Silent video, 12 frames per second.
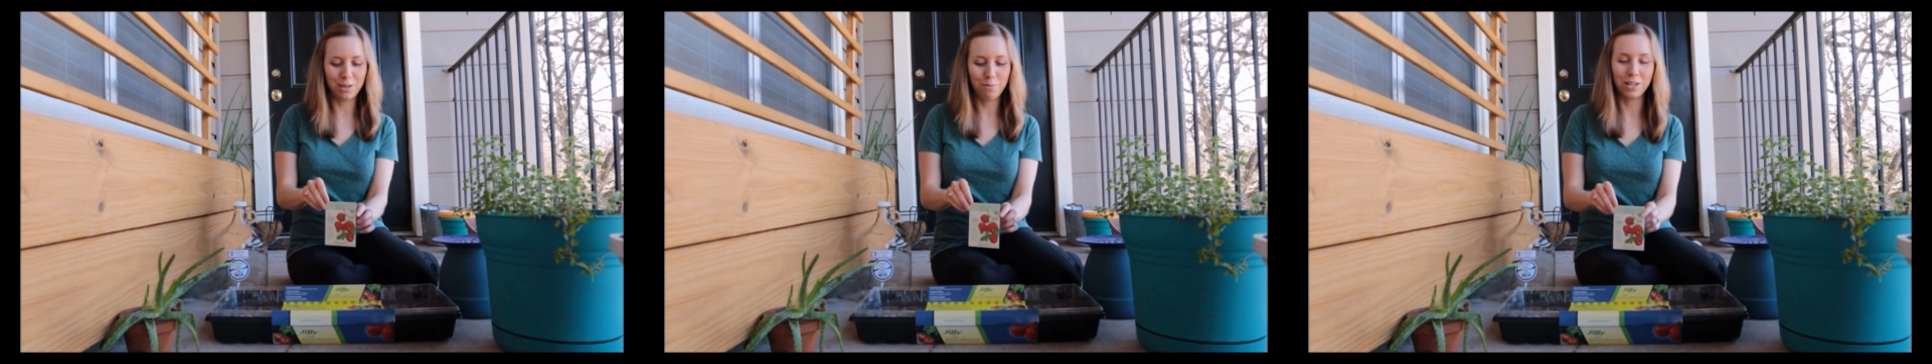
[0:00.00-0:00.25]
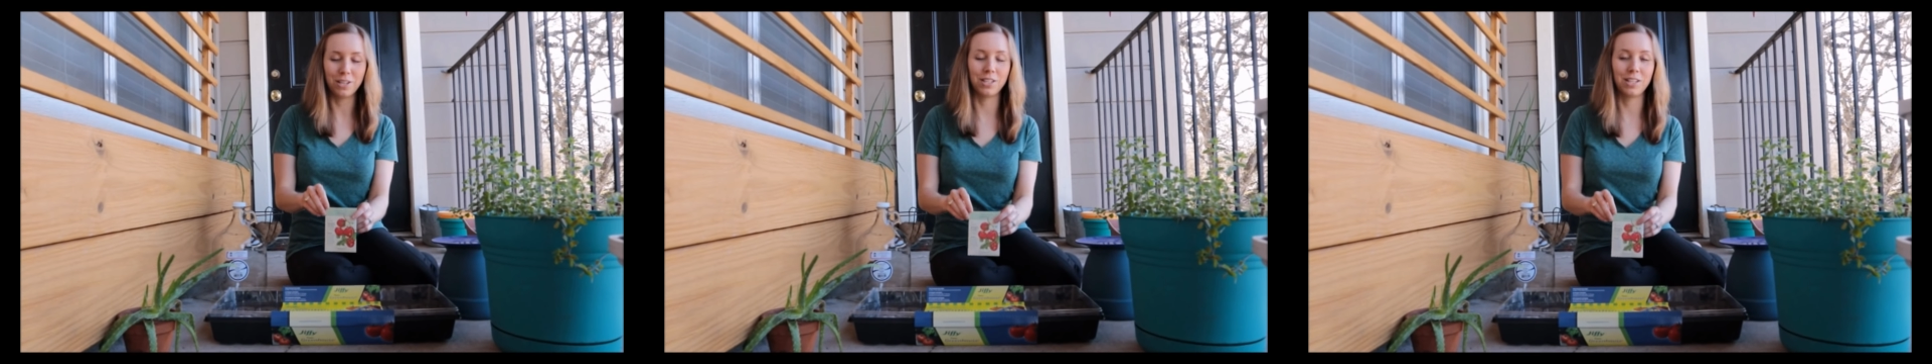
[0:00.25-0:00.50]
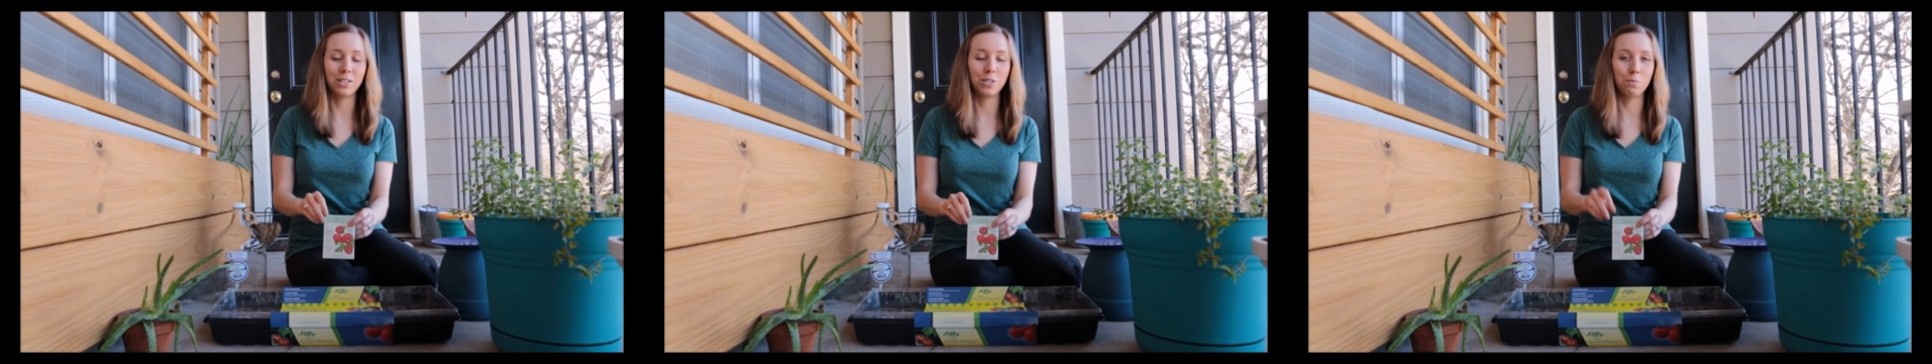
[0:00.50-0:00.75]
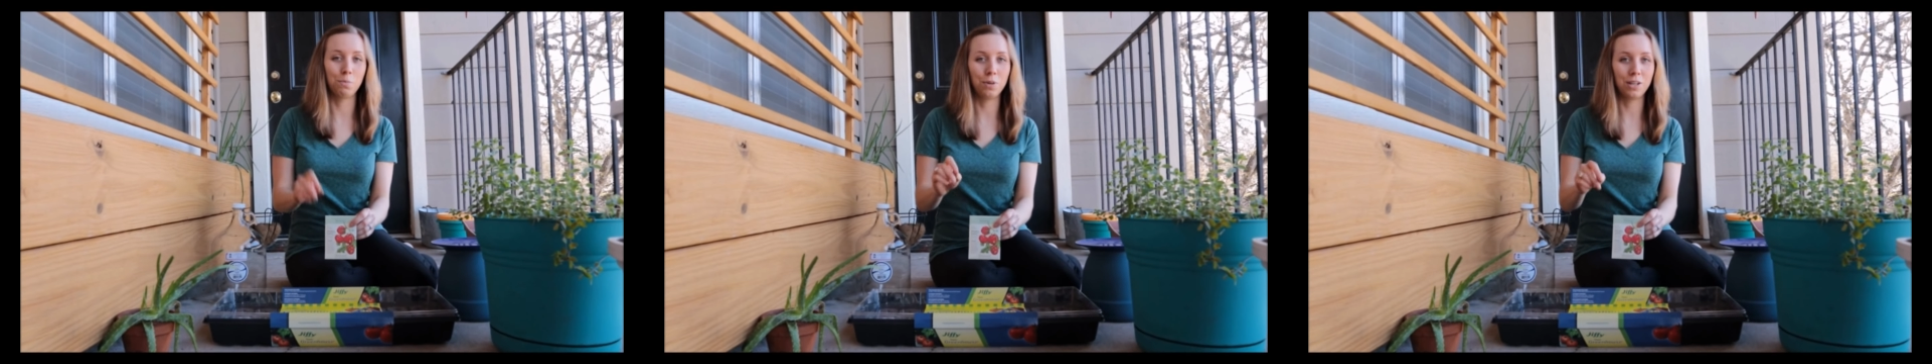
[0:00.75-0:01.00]
because I get
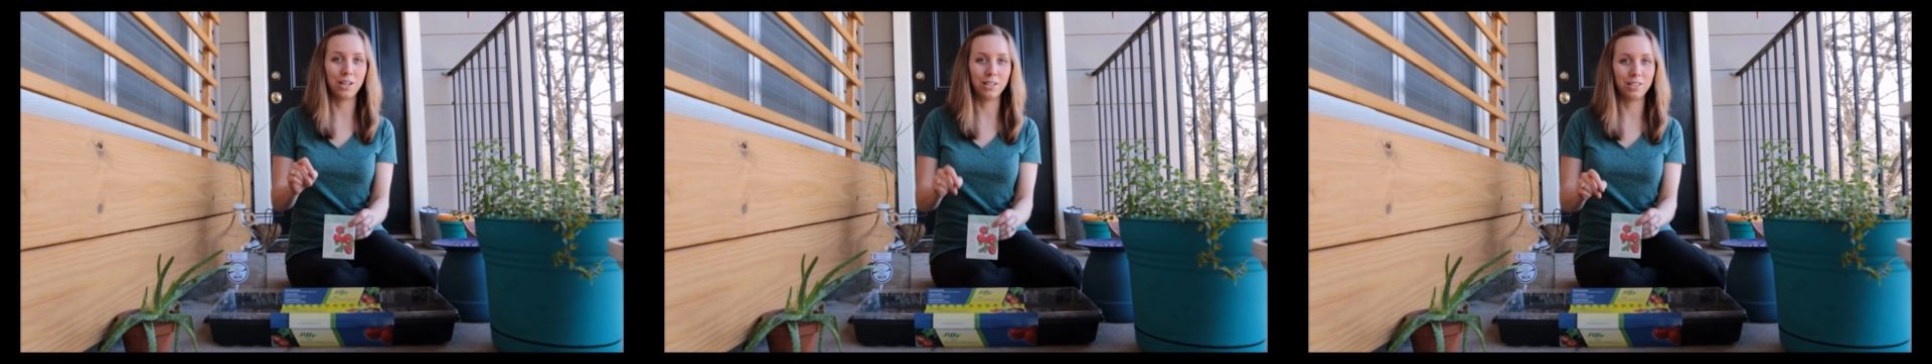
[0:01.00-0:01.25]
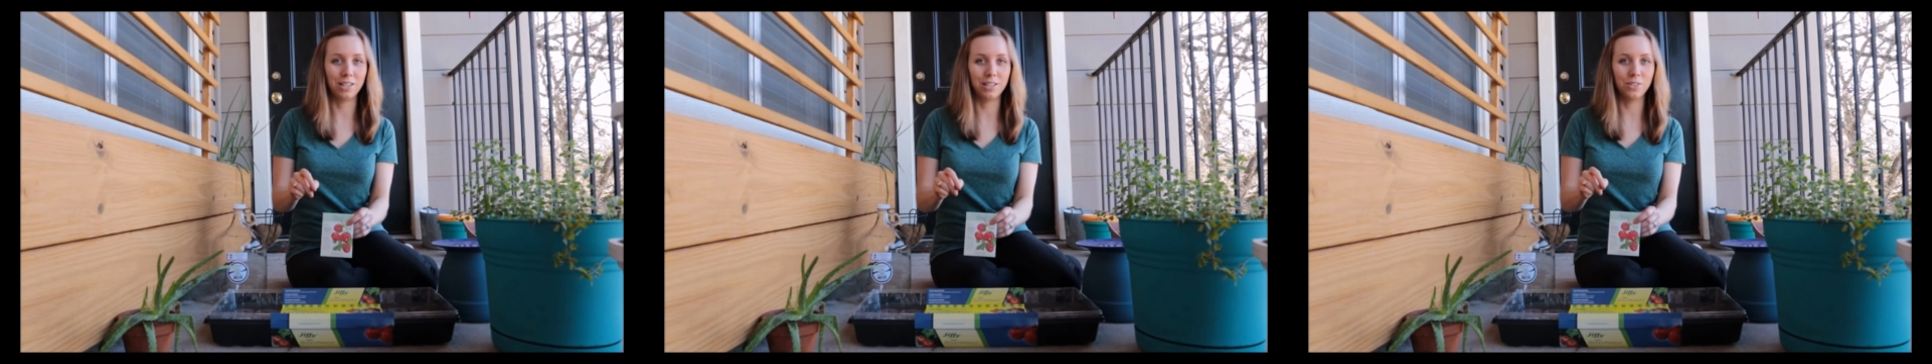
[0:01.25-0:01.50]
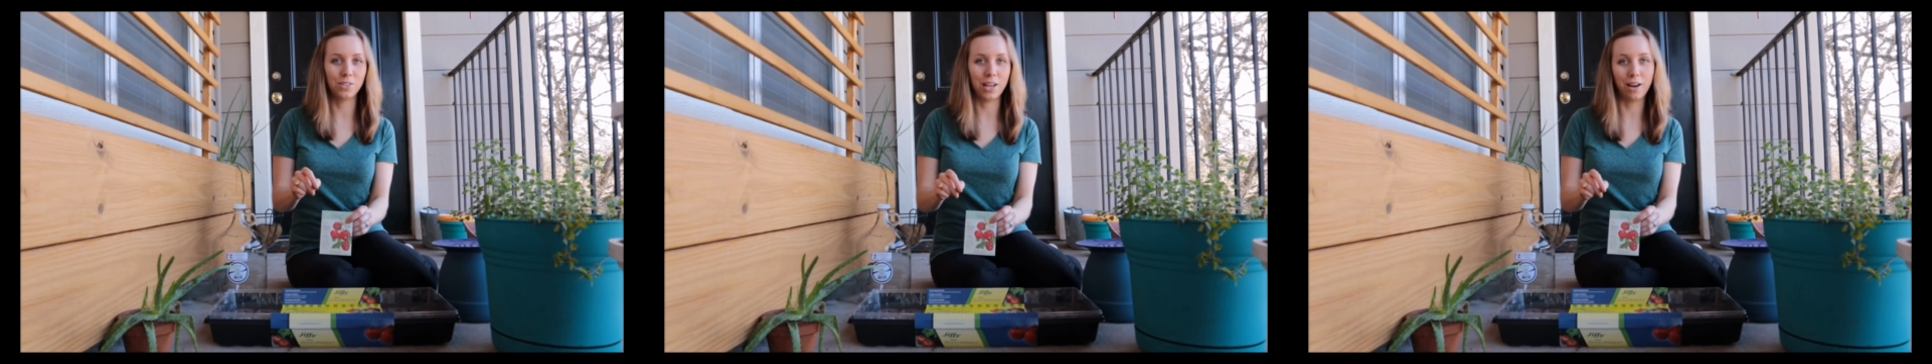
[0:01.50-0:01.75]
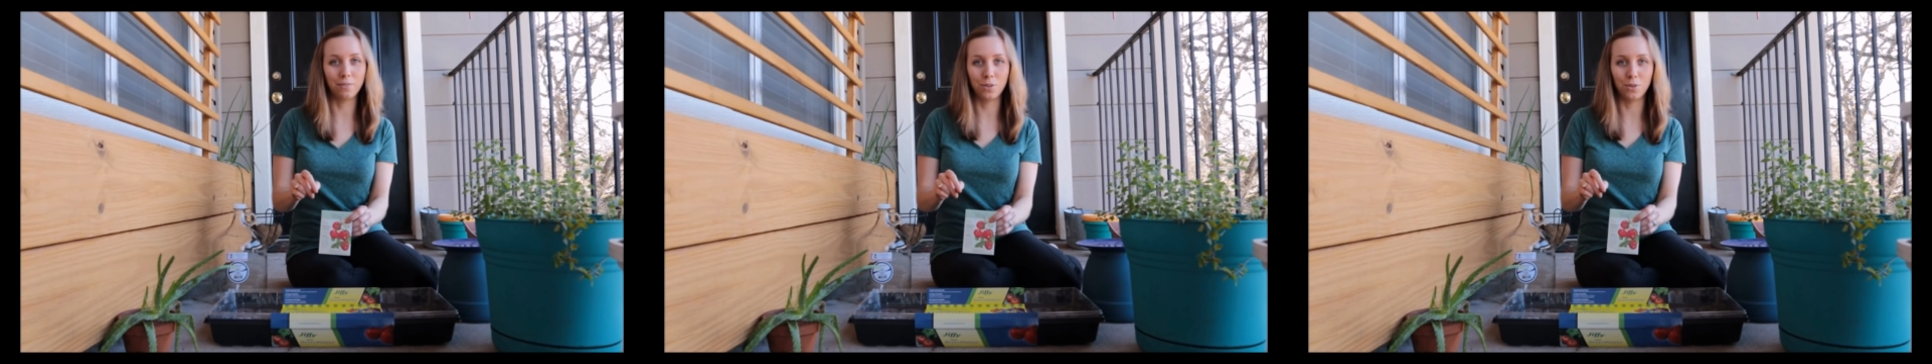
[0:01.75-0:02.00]
some pretty intense
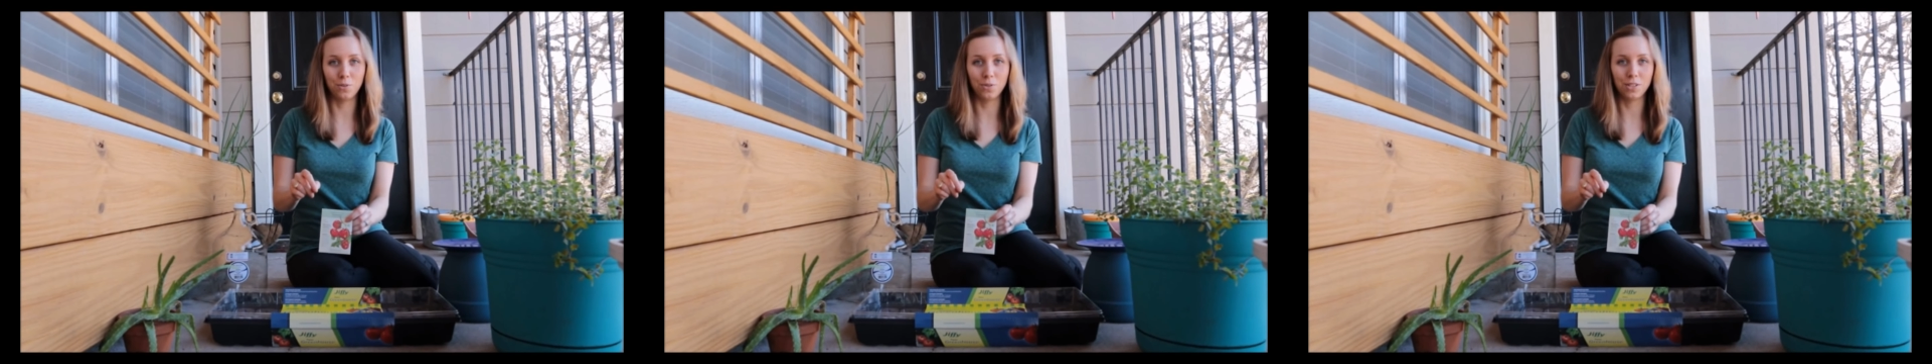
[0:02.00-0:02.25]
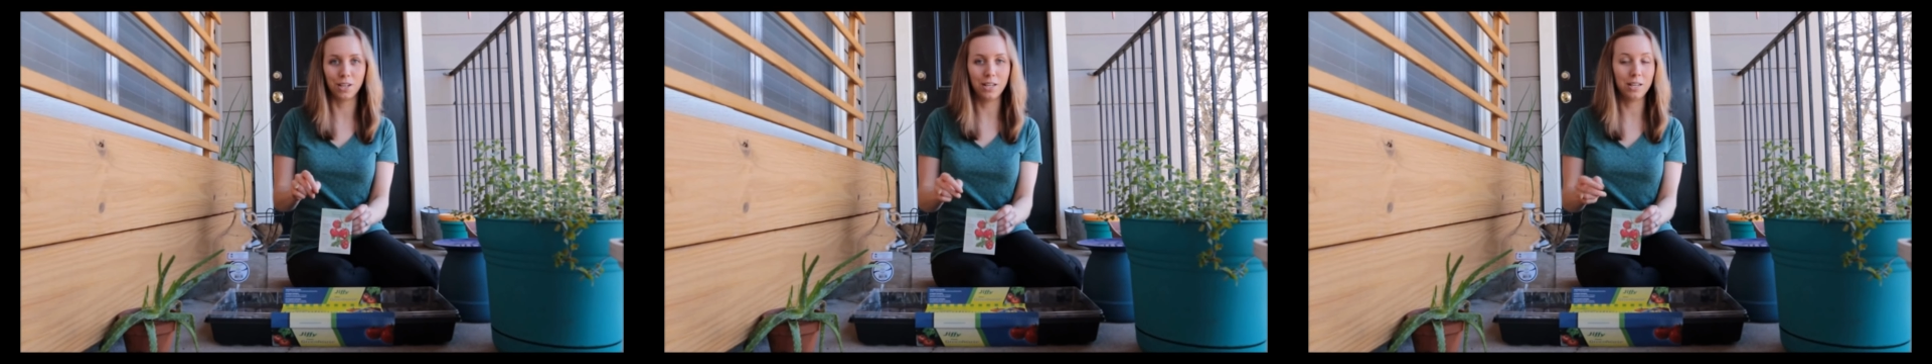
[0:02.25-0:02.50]
afternoon sun,